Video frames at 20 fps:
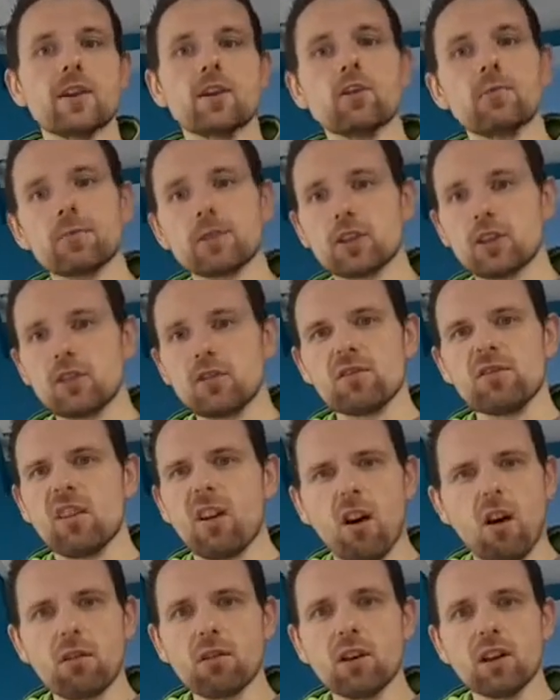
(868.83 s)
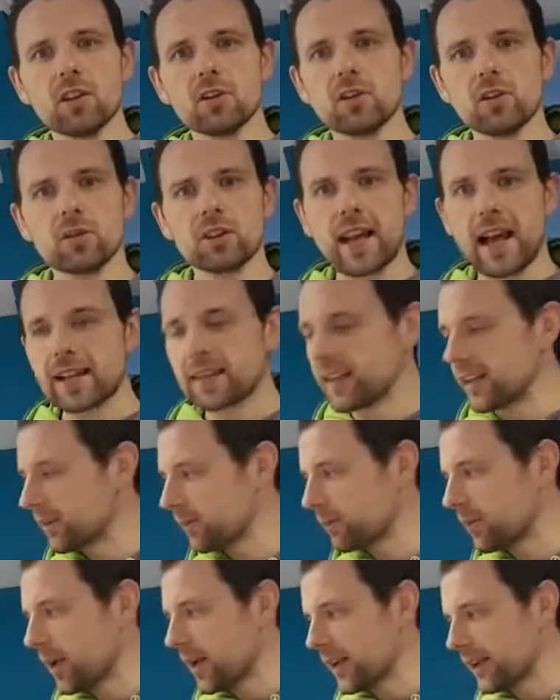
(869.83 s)
It shouldn't be too long, too
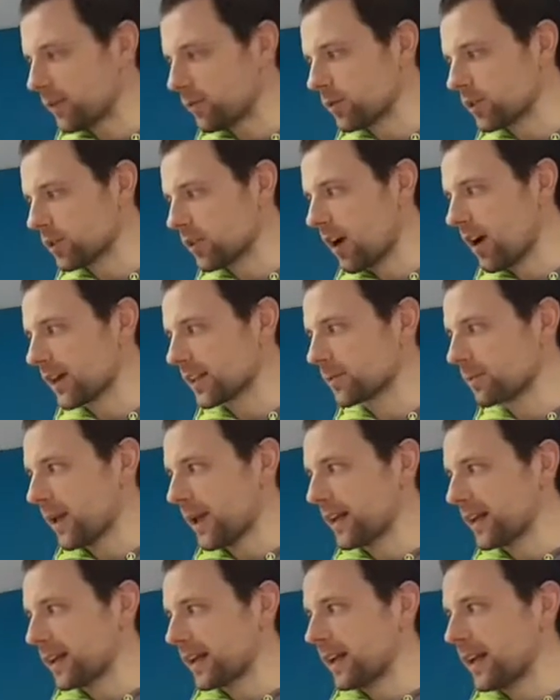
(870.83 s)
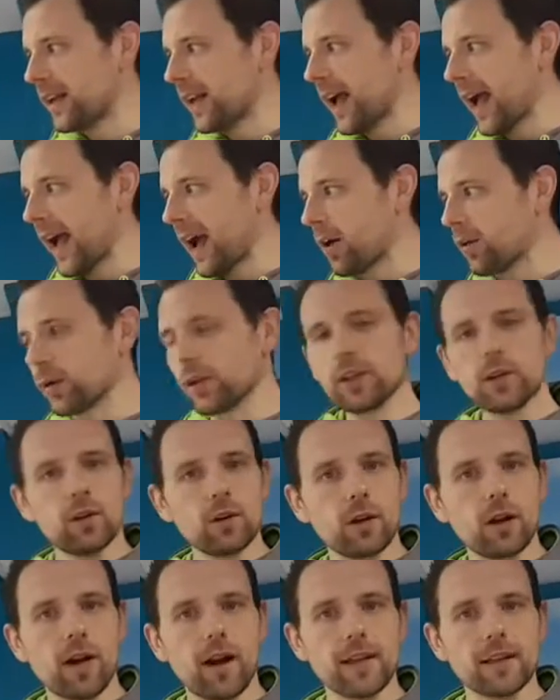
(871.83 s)
taxing, but it will start explaining how we
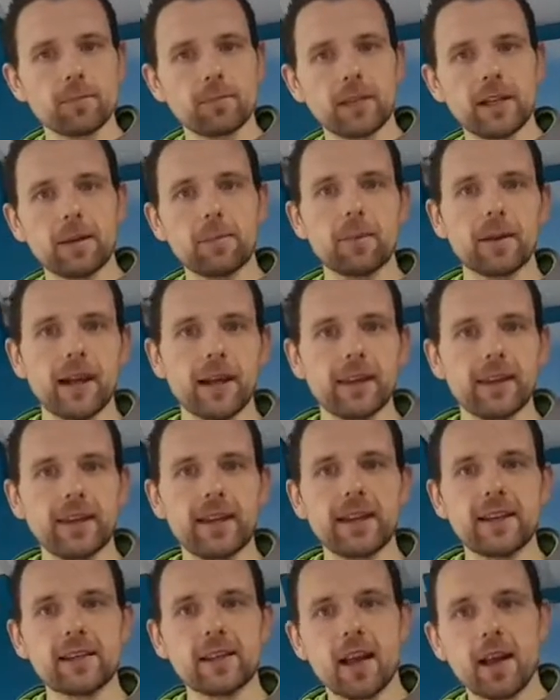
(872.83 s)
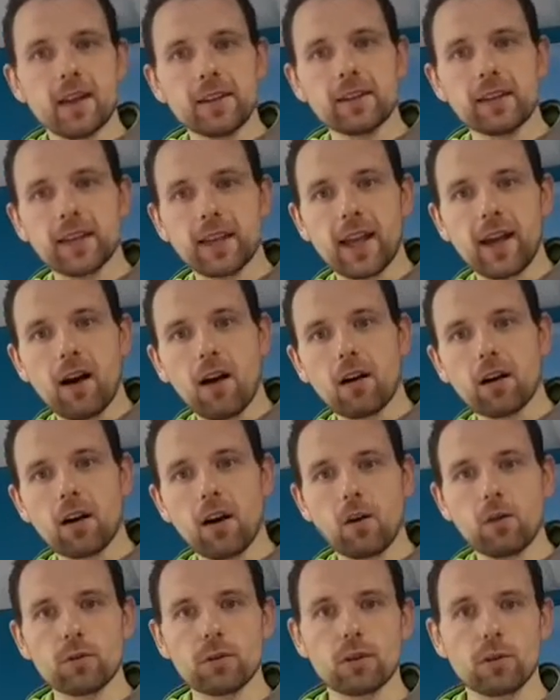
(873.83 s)
utilize and manipulate these to get our
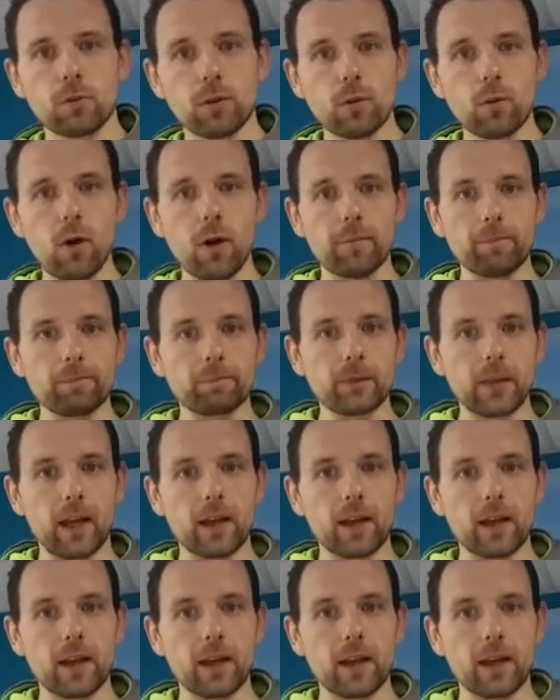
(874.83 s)
goals that we want.